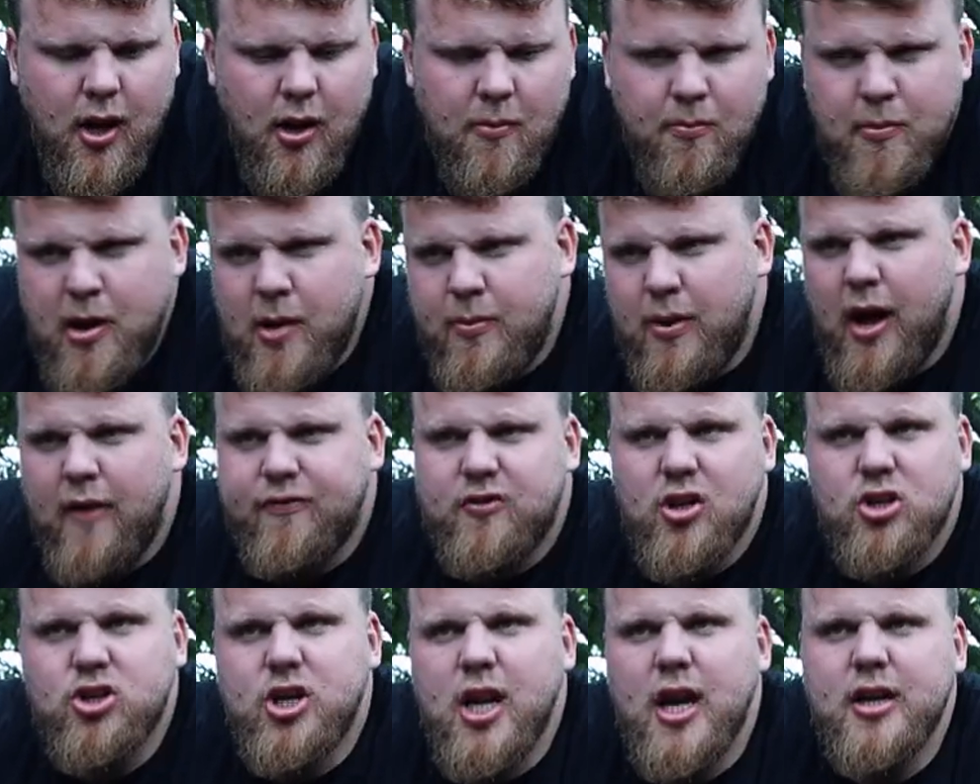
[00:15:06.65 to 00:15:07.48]
Maybe have
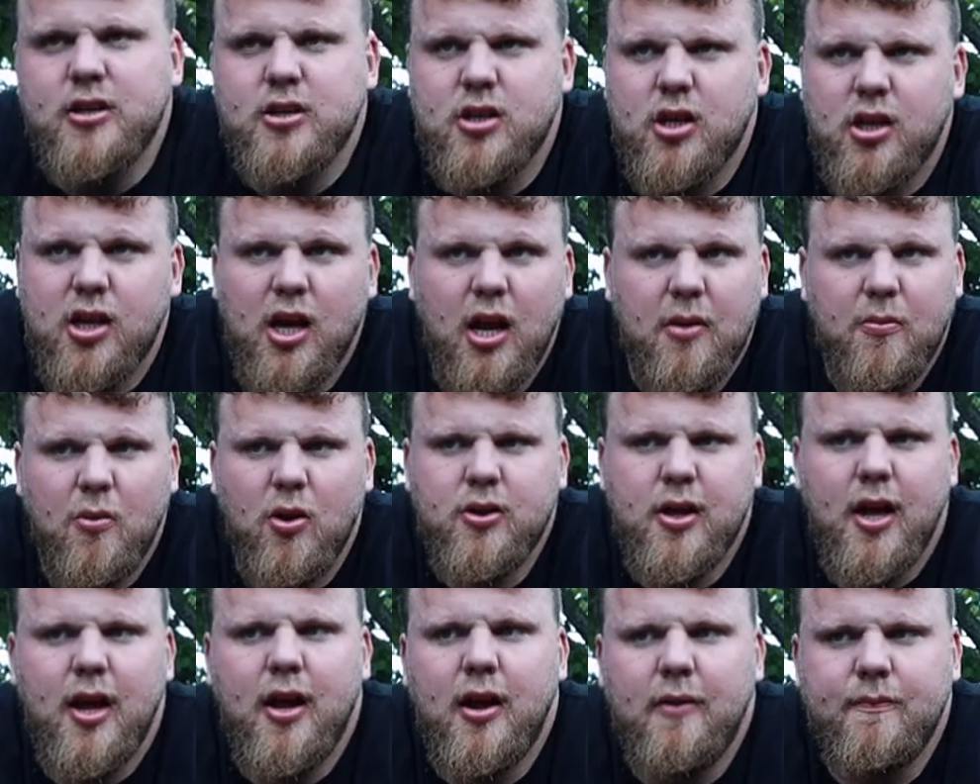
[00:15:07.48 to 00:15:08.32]
to change the grip
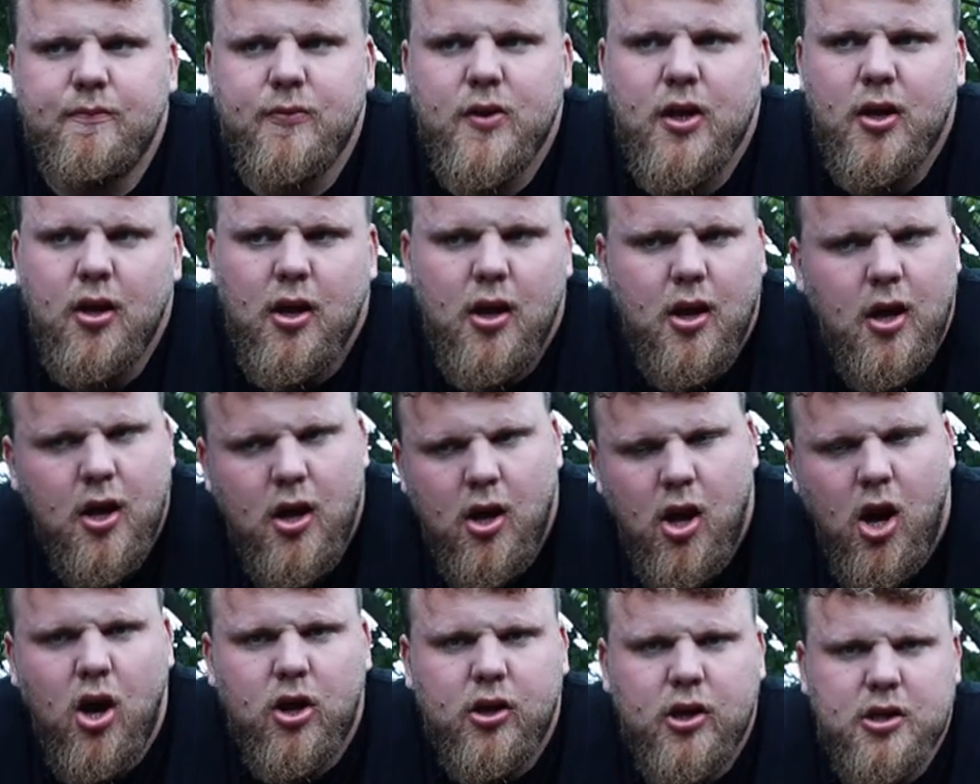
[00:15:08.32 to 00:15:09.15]
on the
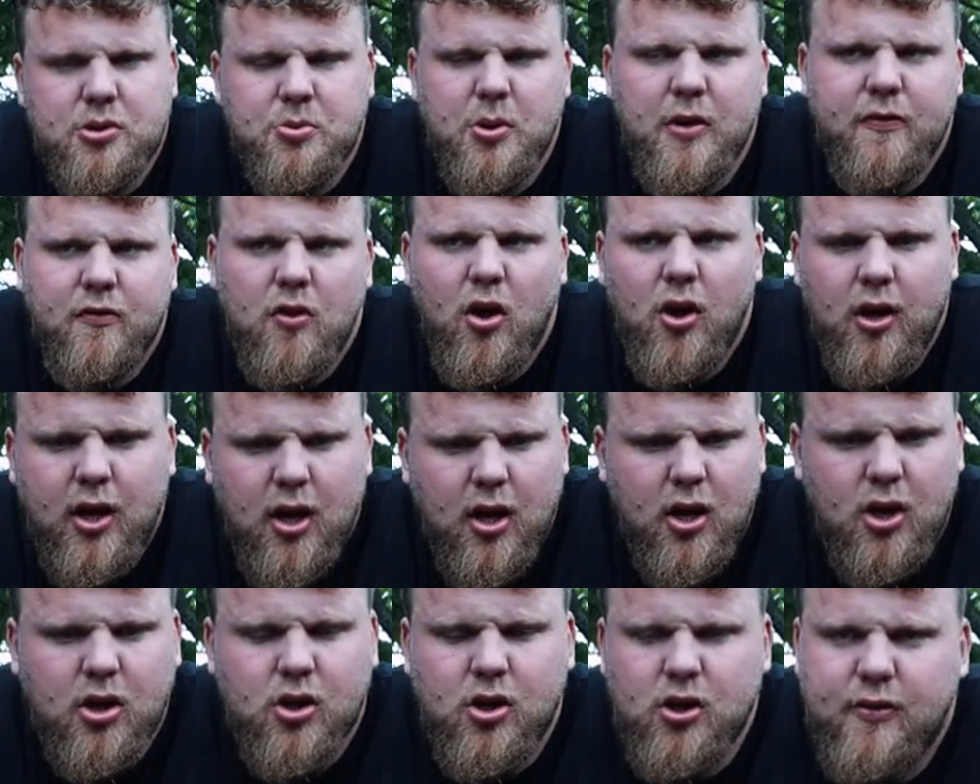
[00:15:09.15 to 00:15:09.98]
Hercules we've got
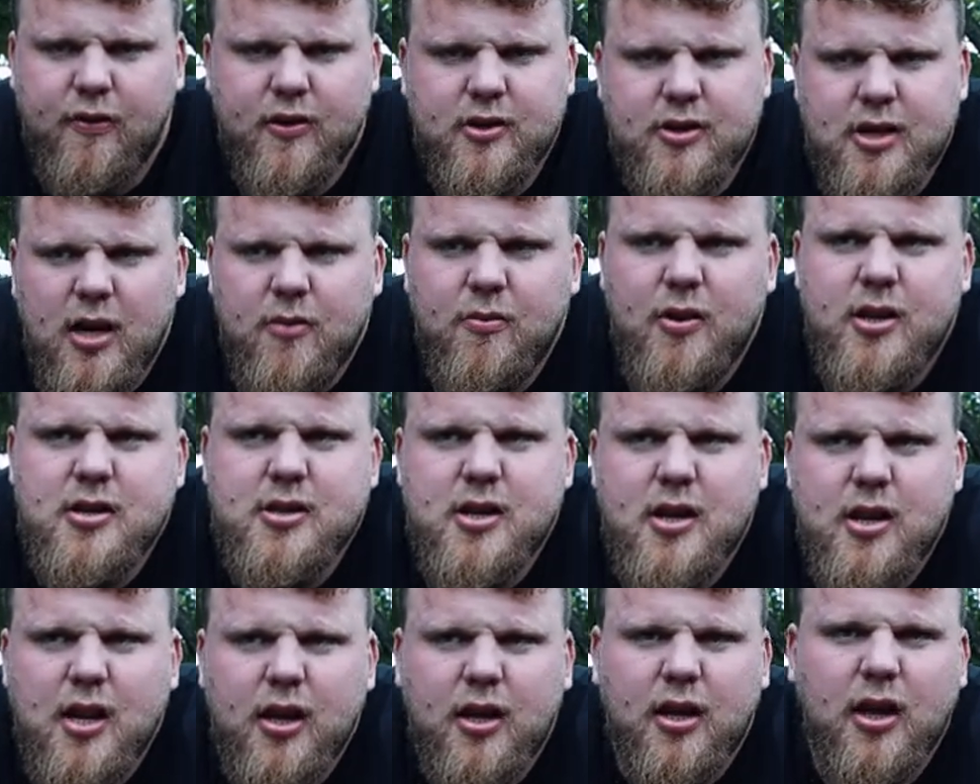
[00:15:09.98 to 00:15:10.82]
here, because for some
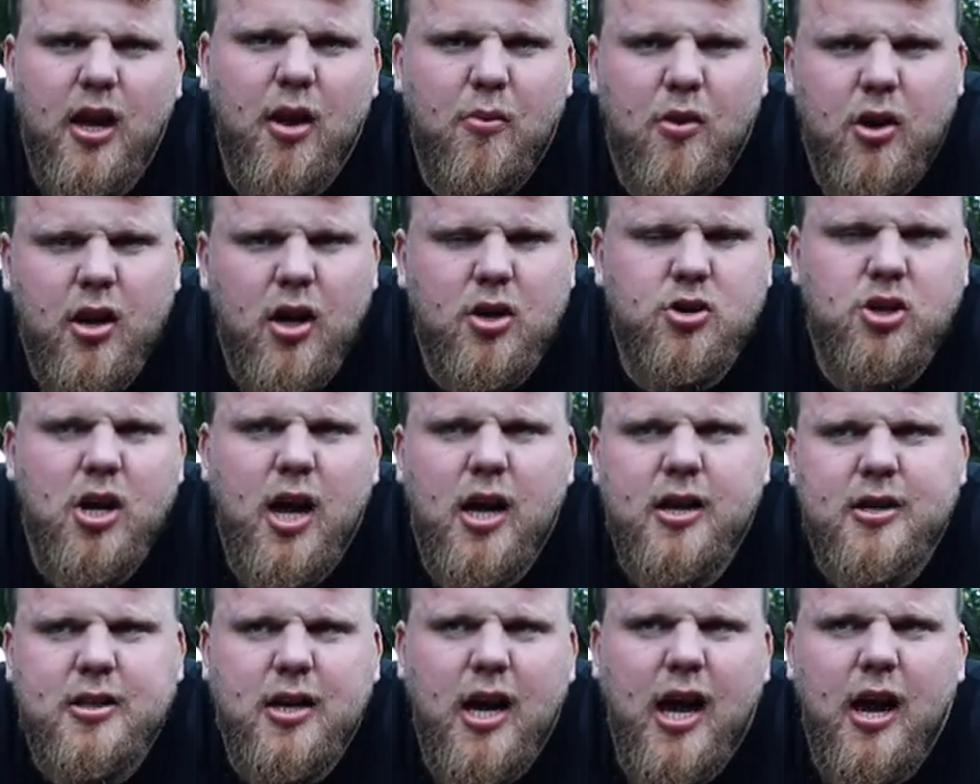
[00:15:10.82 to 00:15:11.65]
reason the grip on the
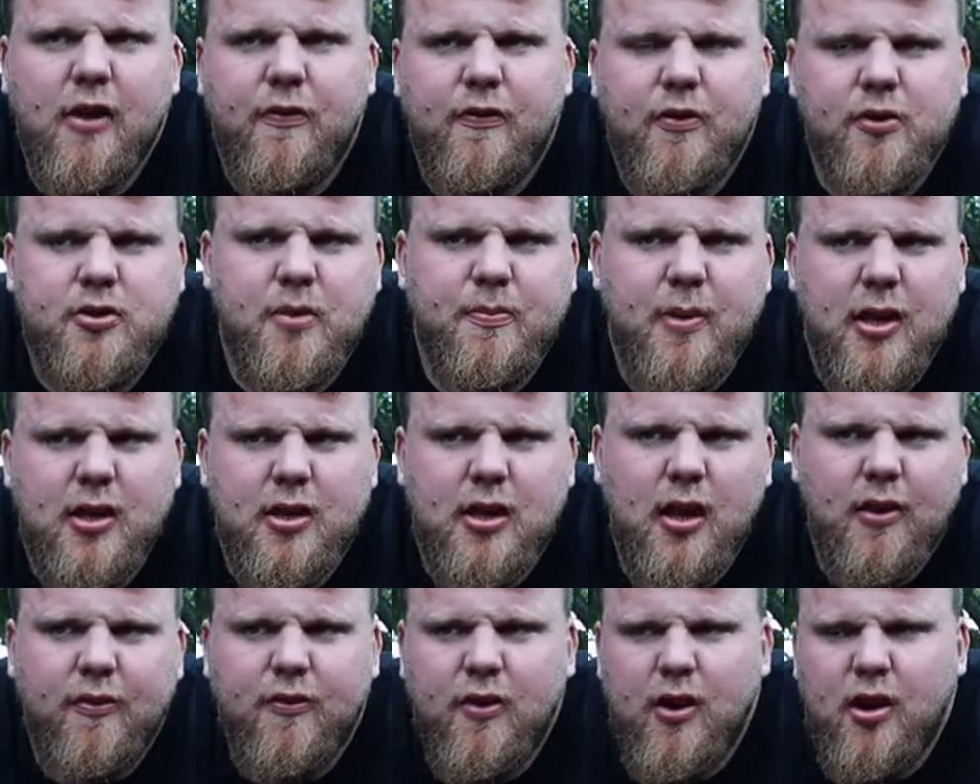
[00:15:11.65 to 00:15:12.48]
Giants Live feels a bit
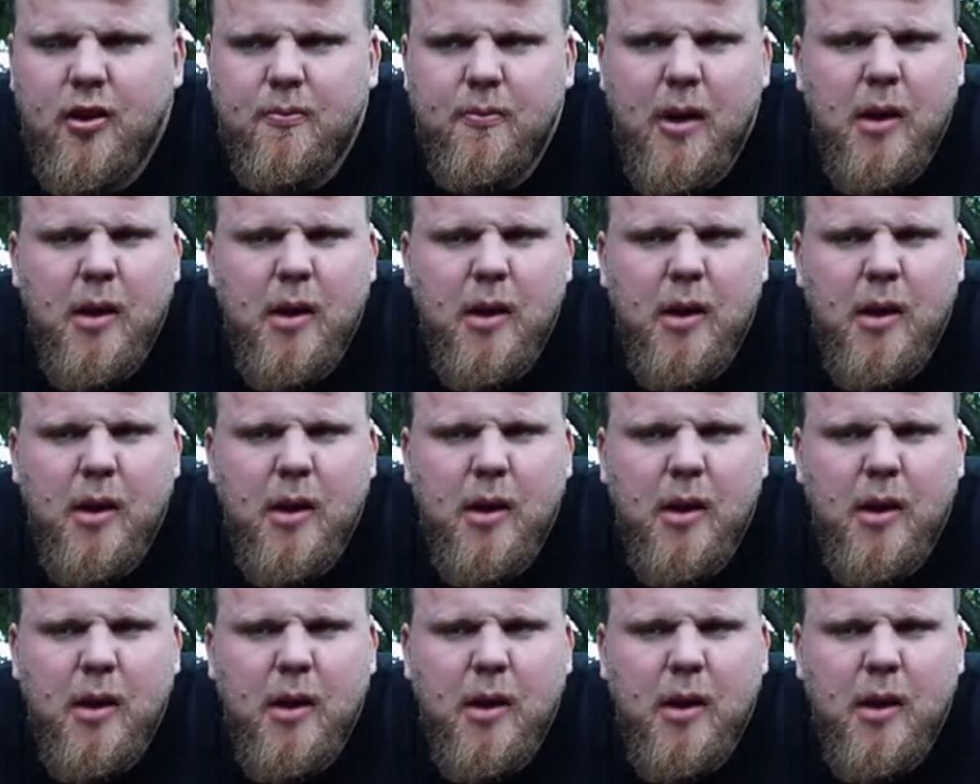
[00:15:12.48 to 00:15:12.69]
different.